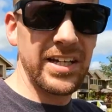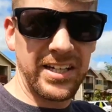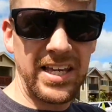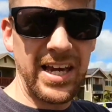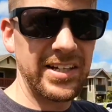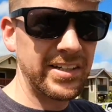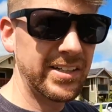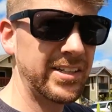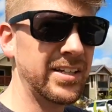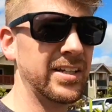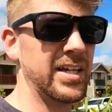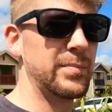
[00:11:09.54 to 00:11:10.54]

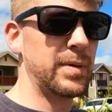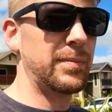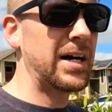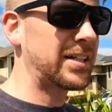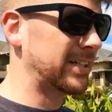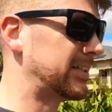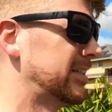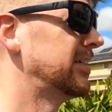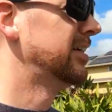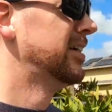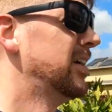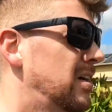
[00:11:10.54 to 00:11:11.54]
Ēkena and Mamaka
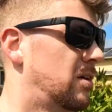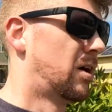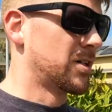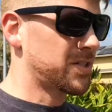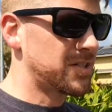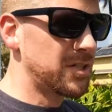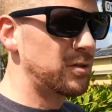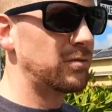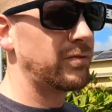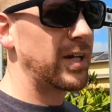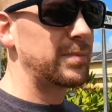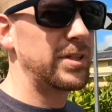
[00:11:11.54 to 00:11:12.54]
are single
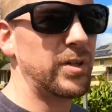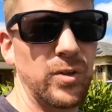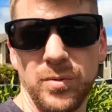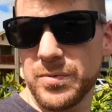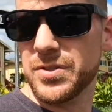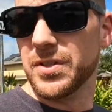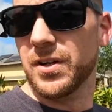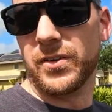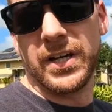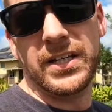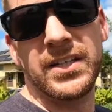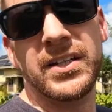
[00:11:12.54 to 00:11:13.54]
family homes,
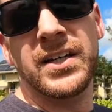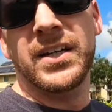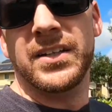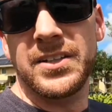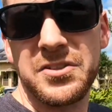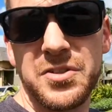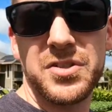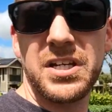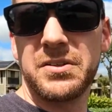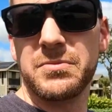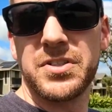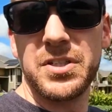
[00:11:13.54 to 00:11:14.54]
okay? These are
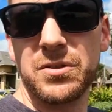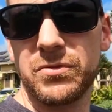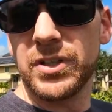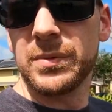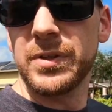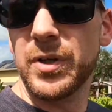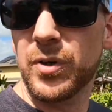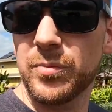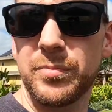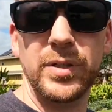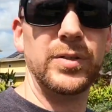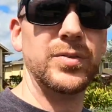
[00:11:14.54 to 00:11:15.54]
same single family
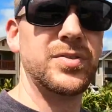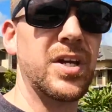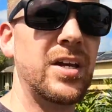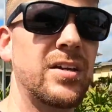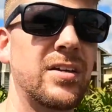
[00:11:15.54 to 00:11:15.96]
home builds,